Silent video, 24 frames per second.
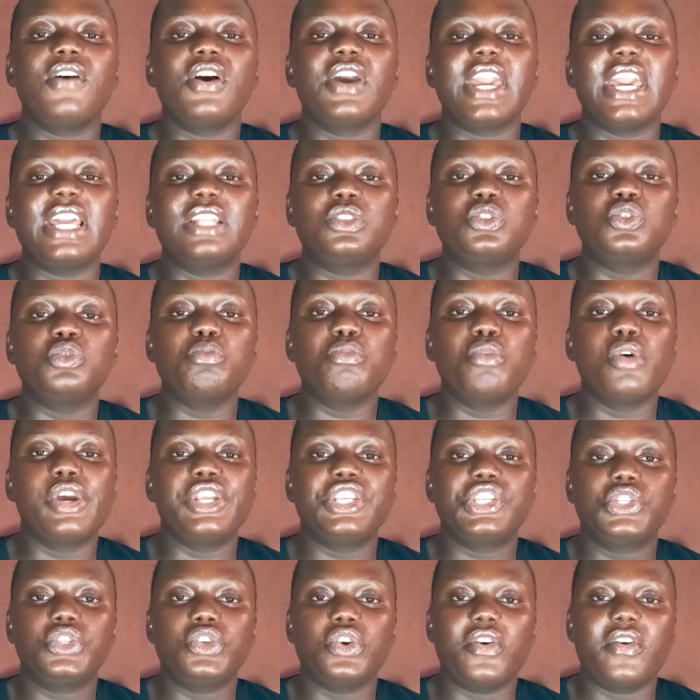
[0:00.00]
forget to
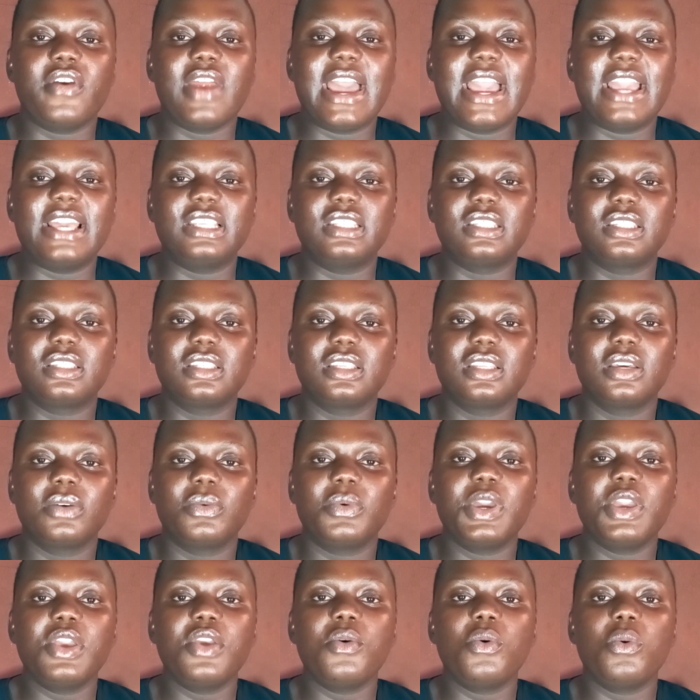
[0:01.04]
moisturize.
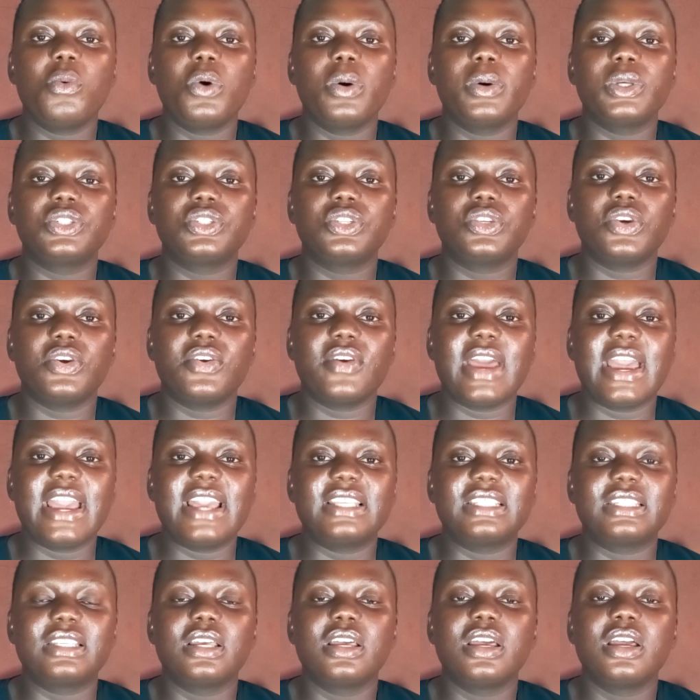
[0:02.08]
When you
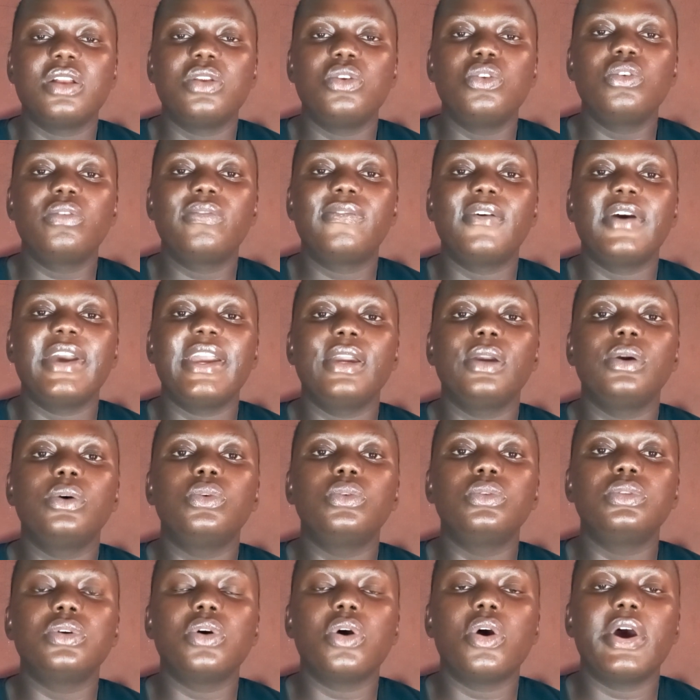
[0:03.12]
moisturize, look for a
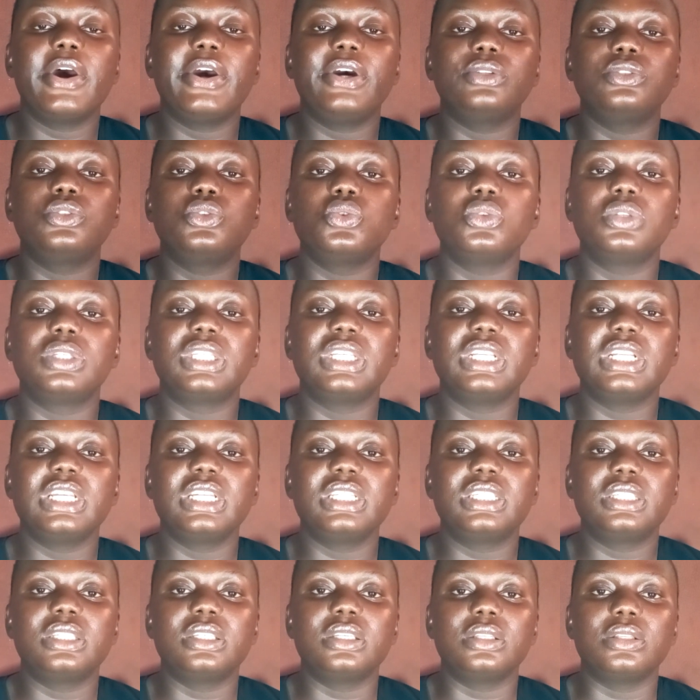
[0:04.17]
good oil to
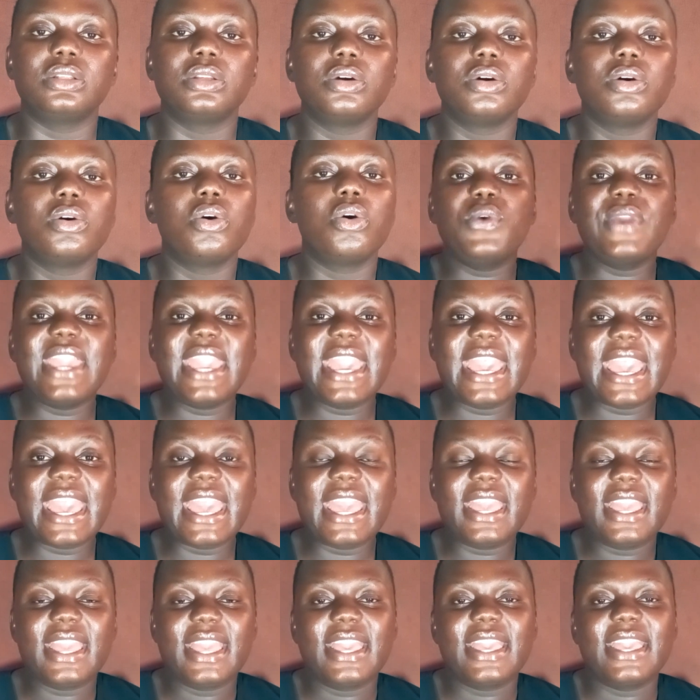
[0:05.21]
seal it in.
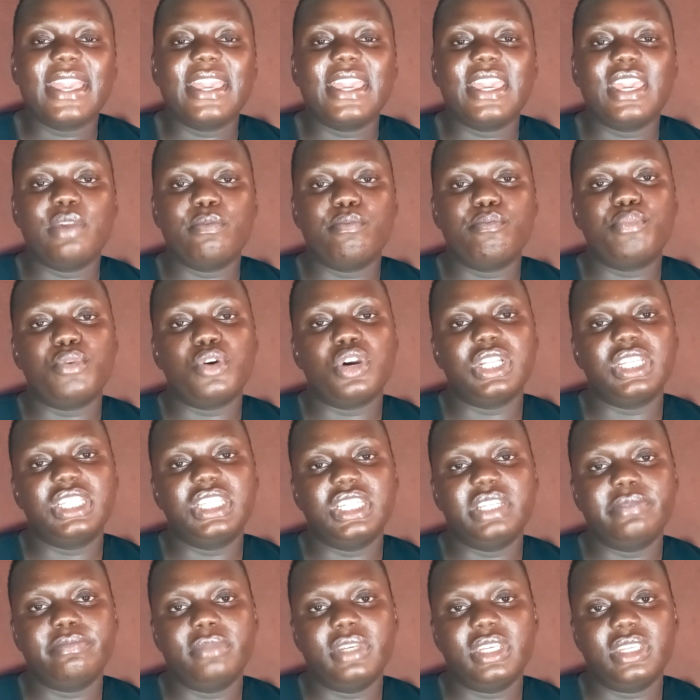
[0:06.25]
Wear a
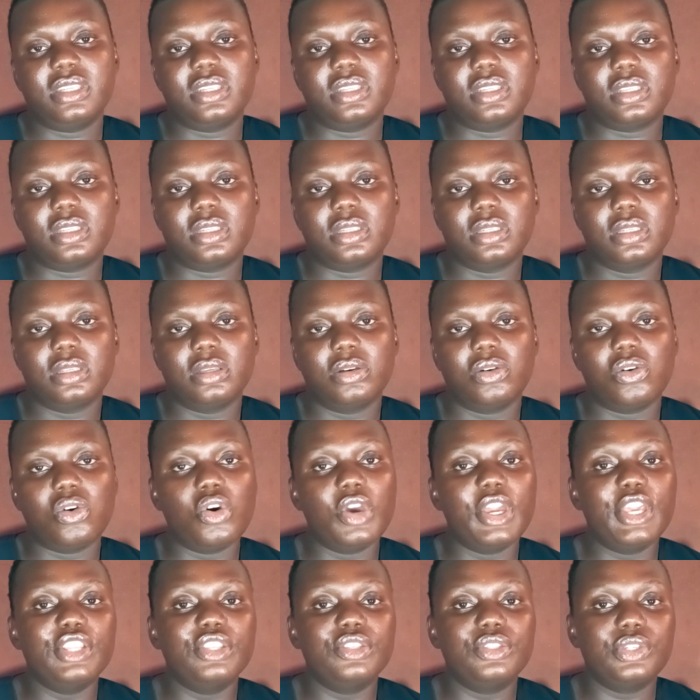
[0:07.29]
body mist
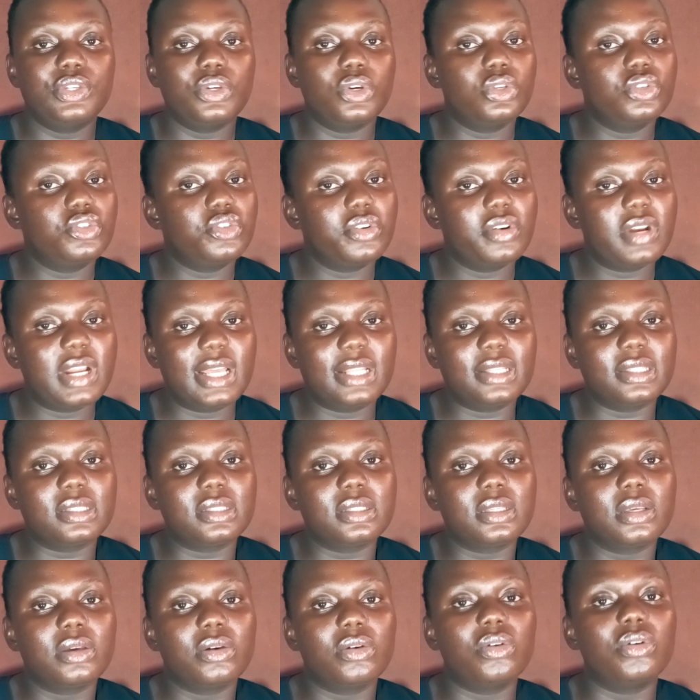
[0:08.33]
or a
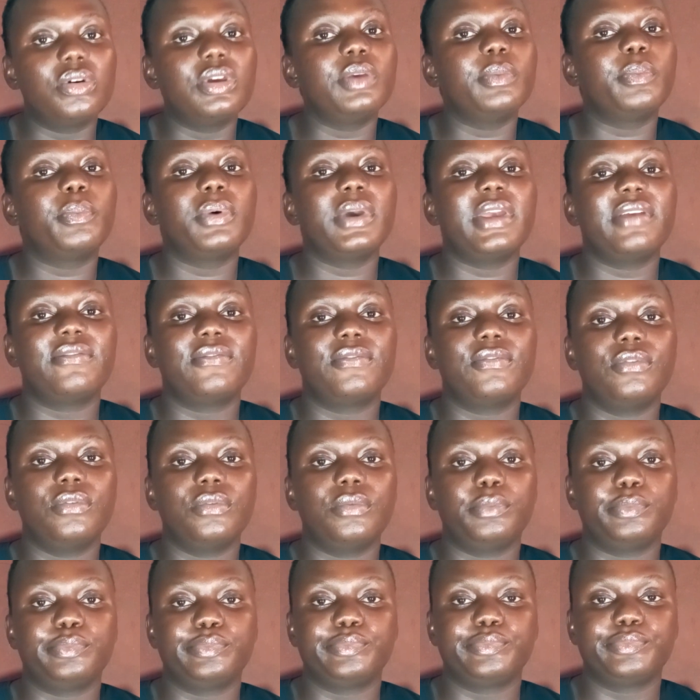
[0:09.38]
deodorant or a
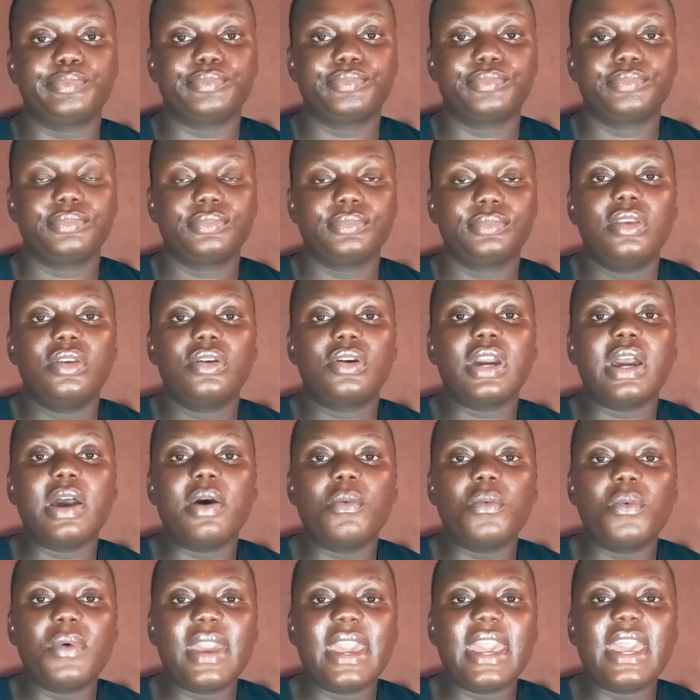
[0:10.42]
perfume. You
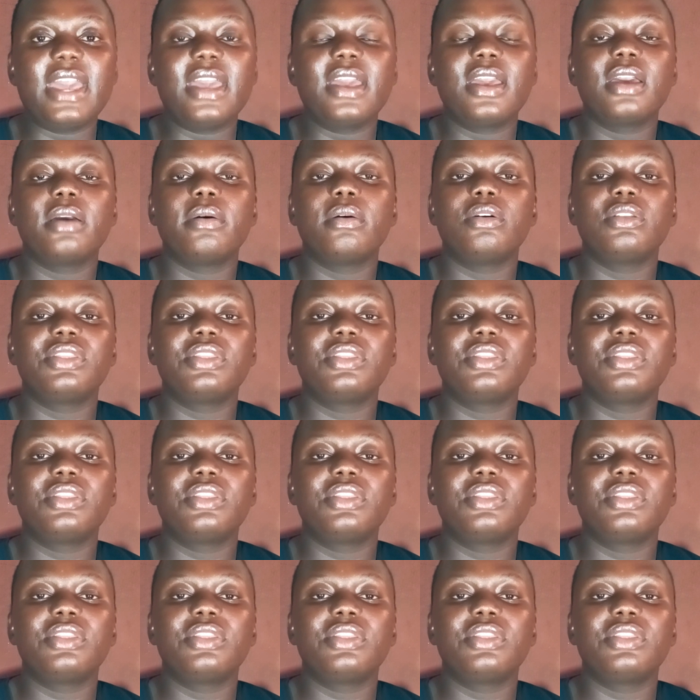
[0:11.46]
can wear